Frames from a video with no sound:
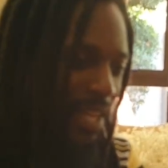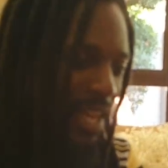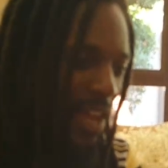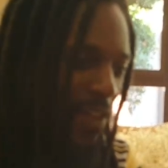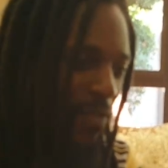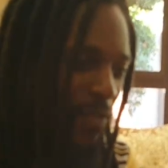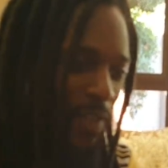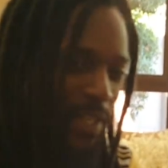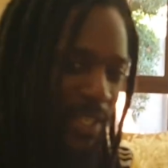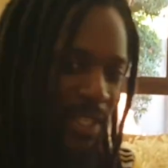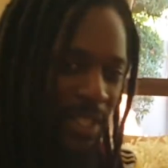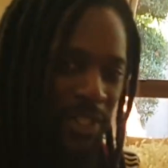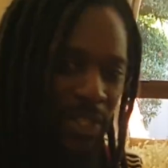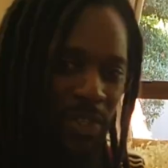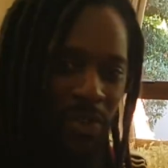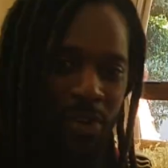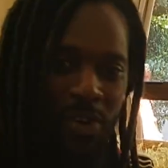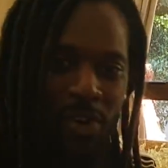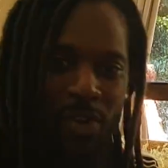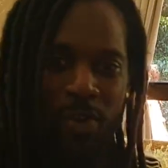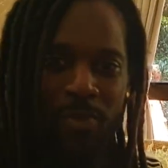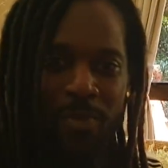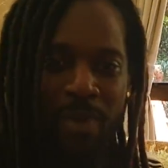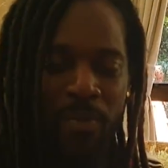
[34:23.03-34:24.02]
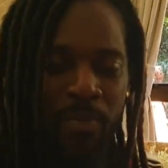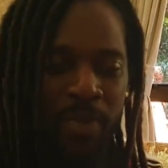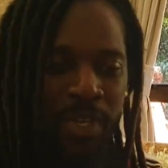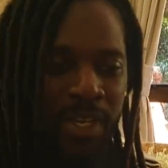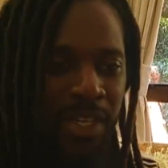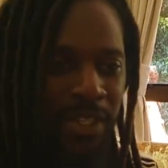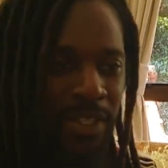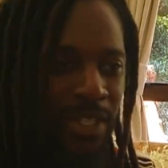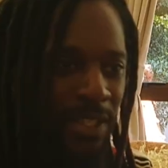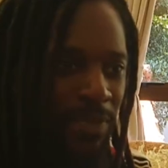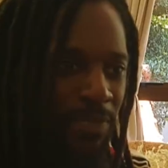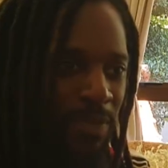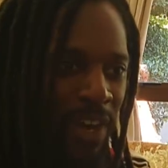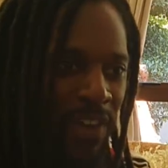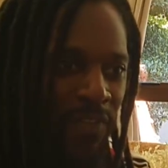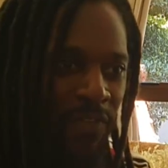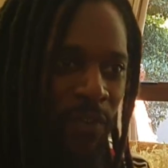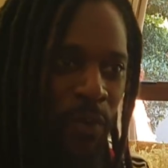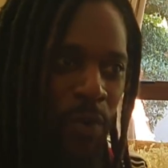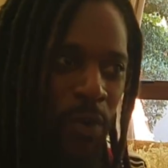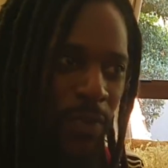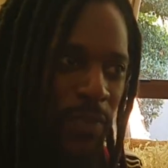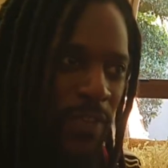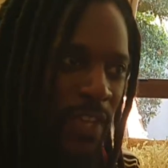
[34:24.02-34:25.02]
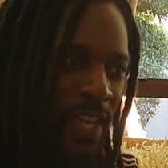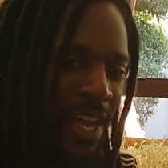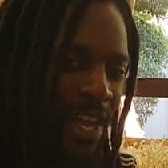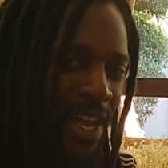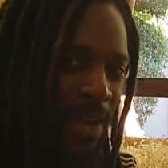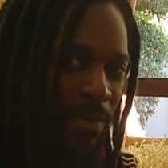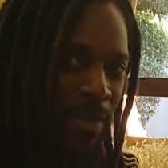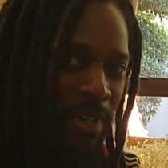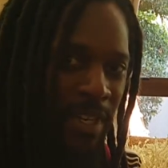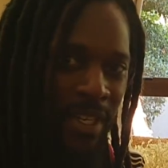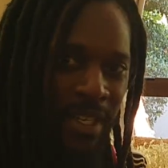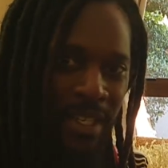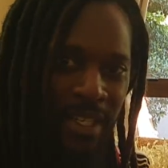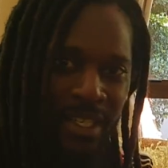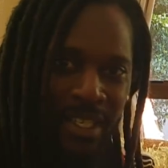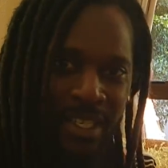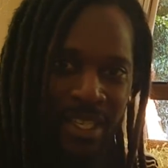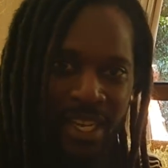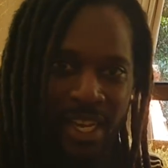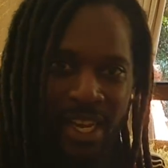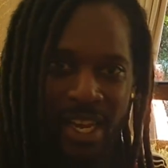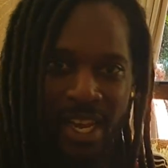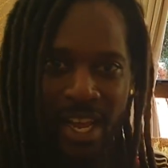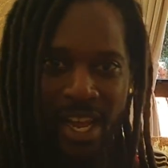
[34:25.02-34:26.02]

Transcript: Africa is your home. I mean, this is my 4th time here.